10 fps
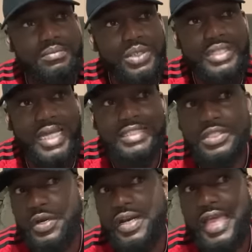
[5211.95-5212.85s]
But that's
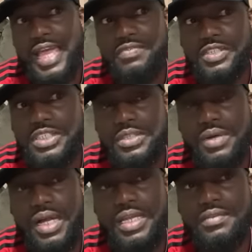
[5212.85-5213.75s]
her life where she
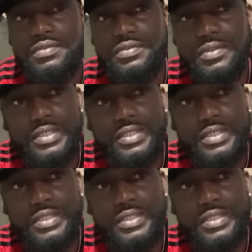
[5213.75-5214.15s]
want to live.